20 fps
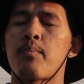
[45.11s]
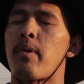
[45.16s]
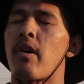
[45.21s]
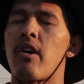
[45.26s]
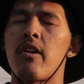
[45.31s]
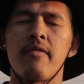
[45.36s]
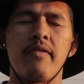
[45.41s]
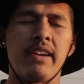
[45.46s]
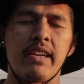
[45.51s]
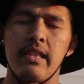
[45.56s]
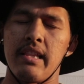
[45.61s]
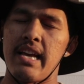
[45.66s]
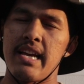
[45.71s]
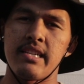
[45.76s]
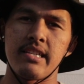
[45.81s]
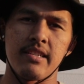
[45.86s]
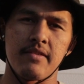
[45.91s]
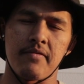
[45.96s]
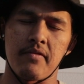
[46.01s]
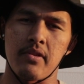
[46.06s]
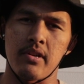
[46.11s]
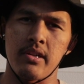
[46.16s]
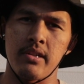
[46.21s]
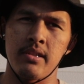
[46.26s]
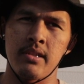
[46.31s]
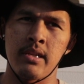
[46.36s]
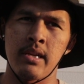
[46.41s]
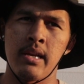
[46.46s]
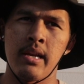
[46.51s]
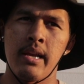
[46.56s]
perfect ledges
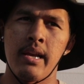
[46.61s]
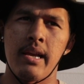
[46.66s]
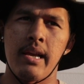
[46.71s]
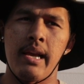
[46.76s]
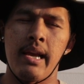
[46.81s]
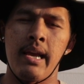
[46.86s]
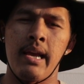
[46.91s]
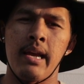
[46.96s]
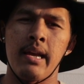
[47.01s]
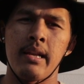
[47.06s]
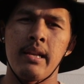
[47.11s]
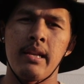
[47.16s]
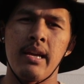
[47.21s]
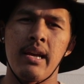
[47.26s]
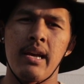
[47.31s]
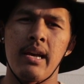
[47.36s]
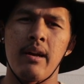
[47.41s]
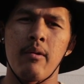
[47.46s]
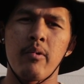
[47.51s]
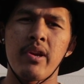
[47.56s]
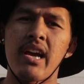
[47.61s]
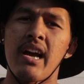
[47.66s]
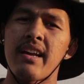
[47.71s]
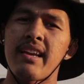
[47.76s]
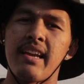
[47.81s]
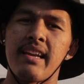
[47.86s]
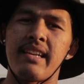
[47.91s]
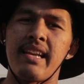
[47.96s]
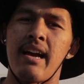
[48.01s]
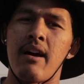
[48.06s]
first, and we got
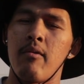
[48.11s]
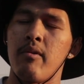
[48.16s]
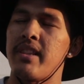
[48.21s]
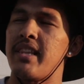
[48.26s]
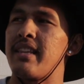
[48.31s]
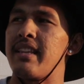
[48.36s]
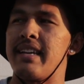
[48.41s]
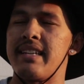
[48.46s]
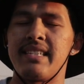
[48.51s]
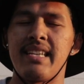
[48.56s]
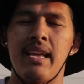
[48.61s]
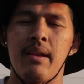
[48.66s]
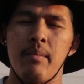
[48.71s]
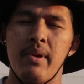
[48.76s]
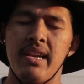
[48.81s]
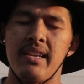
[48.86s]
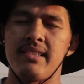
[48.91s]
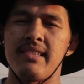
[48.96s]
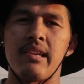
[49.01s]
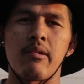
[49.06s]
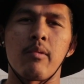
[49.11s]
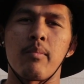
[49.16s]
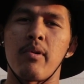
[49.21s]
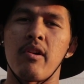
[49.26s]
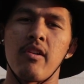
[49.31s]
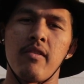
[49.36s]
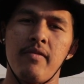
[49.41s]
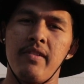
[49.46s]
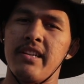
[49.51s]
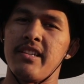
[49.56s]
kicked out within like 10 minutes. They were
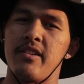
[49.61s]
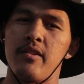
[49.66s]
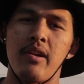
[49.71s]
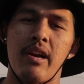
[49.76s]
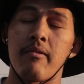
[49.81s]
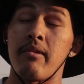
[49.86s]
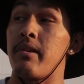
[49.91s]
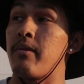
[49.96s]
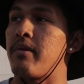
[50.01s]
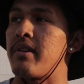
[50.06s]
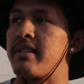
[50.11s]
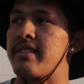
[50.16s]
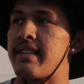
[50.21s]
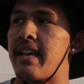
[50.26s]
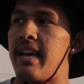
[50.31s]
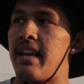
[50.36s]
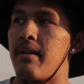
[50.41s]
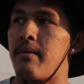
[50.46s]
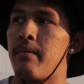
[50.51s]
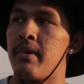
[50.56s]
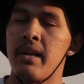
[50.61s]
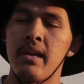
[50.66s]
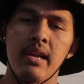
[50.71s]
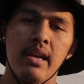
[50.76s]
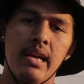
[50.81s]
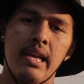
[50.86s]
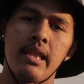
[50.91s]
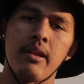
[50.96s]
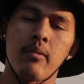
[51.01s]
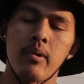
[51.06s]
perfect too. I really want to skate them.
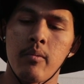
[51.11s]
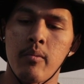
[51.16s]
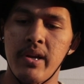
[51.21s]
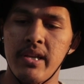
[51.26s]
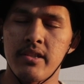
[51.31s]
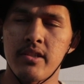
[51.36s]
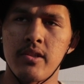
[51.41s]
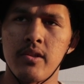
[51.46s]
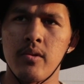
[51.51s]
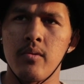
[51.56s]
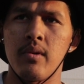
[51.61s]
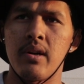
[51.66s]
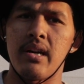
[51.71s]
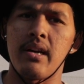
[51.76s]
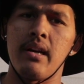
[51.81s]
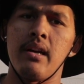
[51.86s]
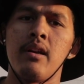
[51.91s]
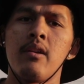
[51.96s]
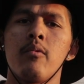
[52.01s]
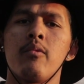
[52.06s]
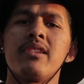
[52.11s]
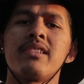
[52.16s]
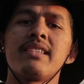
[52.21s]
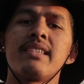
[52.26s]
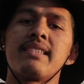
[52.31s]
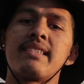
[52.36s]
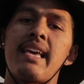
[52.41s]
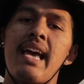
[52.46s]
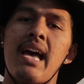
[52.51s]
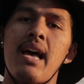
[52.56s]
And then we went to
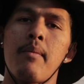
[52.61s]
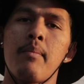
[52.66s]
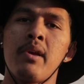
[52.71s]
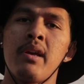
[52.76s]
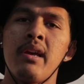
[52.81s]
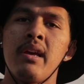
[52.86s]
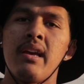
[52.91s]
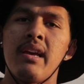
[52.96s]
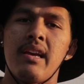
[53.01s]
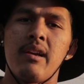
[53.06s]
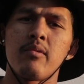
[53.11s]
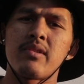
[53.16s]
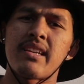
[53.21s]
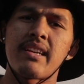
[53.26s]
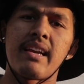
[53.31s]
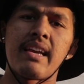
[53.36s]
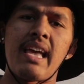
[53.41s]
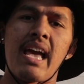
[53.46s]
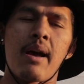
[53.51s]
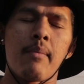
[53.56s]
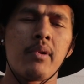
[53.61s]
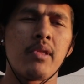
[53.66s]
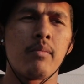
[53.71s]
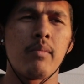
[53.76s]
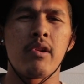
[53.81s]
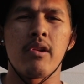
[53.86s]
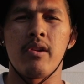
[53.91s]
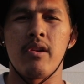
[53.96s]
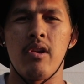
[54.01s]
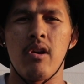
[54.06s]
this gap. It was like a gap in the
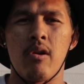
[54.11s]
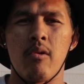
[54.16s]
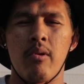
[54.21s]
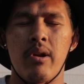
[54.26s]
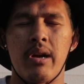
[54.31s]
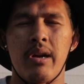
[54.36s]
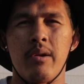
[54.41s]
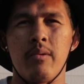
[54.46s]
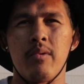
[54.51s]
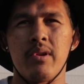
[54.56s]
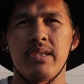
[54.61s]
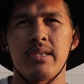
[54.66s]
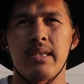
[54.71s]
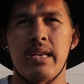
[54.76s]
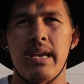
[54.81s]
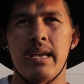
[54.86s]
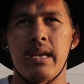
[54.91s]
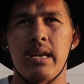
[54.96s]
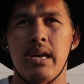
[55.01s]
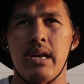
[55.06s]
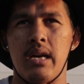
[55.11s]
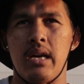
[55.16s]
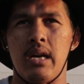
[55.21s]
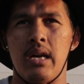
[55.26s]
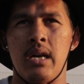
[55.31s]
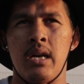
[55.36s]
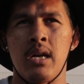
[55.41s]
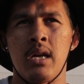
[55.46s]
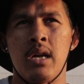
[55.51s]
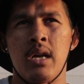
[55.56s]
middle of nowhere. It was like,
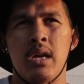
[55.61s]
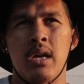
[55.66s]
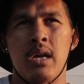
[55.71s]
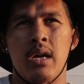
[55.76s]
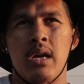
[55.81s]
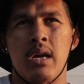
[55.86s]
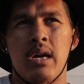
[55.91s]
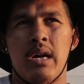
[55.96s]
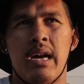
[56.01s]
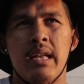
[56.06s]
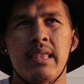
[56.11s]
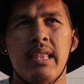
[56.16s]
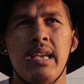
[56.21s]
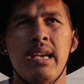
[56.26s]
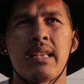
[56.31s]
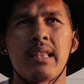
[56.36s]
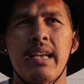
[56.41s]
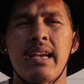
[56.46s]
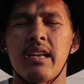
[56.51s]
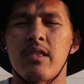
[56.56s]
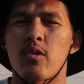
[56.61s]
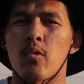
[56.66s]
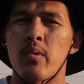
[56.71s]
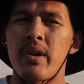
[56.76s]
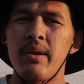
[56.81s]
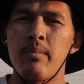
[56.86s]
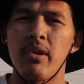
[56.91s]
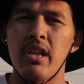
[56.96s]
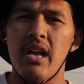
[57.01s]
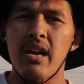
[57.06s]
I think like a
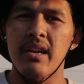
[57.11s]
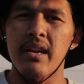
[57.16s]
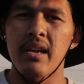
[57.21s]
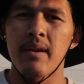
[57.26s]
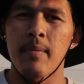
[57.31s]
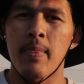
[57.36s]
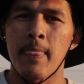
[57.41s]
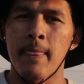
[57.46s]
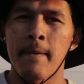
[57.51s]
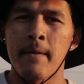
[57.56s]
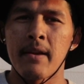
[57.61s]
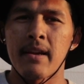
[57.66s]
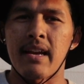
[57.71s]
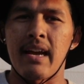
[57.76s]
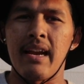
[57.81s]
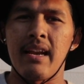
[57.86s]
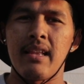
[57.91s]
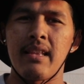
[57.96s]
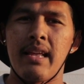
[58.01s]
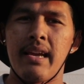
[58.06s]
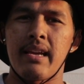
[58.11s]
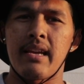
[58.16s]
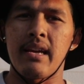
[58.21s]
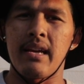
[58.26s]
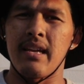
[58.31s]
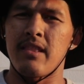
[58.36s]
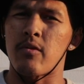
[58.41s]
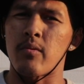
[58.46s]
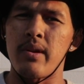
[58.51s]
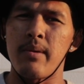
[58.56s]
three block, kind of like
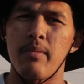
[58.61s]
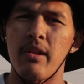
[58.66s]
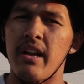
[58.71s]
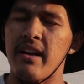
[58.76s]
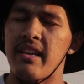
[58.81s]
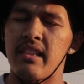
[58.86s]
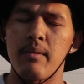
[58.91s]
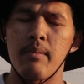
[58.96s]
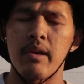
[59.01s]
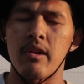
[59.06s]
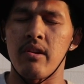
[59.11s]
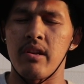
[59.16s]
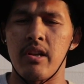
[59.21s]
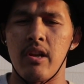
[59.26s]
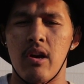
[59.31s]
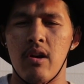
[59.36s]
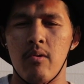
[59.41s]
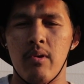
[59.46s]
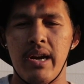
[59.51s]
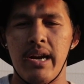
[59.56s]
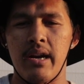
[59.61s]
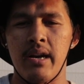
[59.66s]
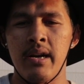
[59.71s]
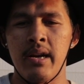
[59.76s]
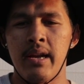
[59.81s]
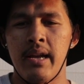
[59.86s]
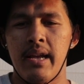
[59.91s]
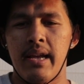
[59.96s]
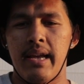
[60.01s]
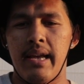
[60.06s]
a three block in the middle of nowhere.
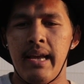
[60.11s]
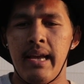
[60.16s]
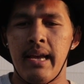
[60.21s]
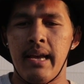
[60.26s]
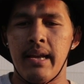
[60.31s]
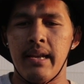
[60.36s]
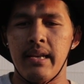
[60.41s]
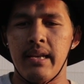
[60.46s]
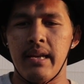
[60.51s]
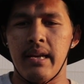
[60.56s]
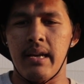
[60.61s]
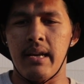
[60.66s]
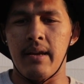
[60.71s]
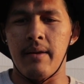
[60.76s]
And